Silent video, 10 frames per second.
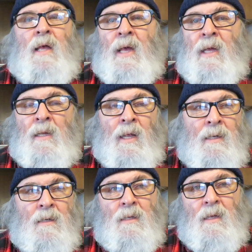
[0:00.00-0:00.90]
And
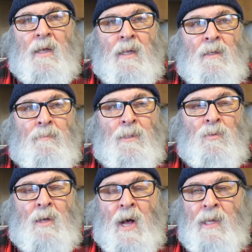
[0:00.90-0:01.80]
let and because
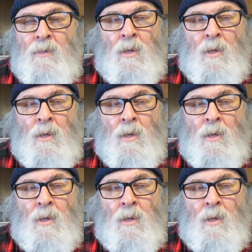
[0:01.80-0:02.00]
God